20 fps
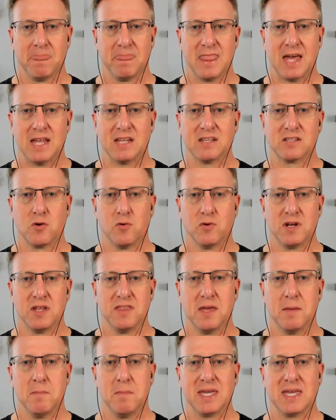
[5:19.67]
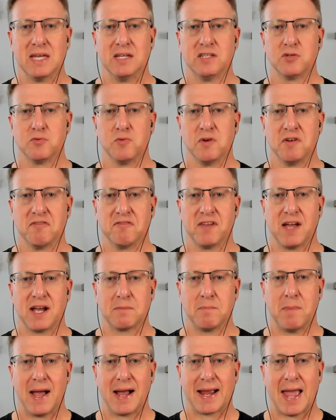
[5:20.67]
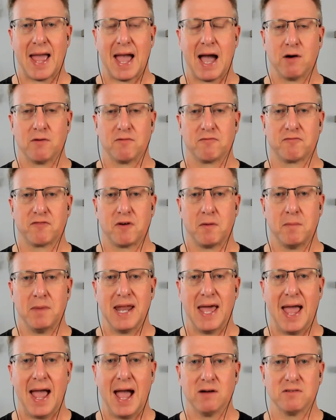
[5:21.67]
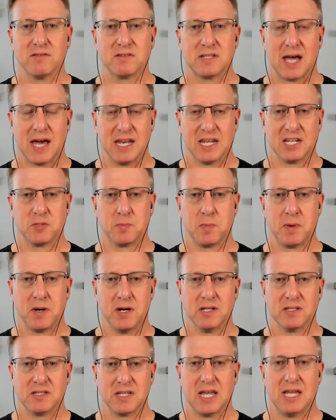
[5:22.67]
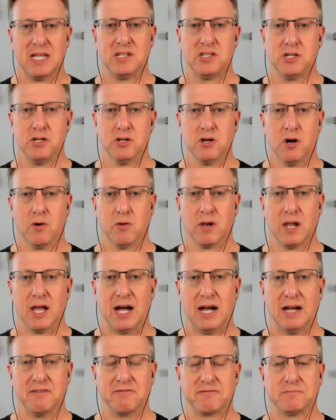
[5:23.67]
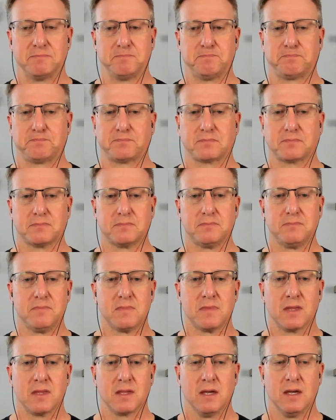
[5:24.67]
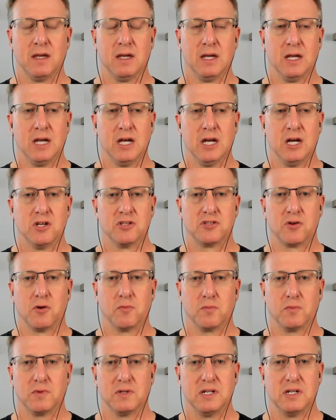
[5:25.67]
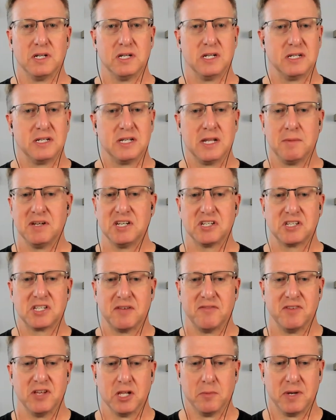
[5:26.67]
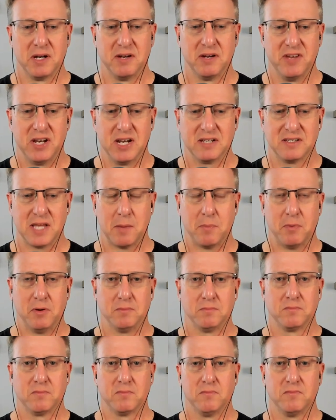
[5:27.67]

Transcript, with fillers: That is going to then begin to reflect back out from an outside experience into your own life. So let me just give you a little bit of an example.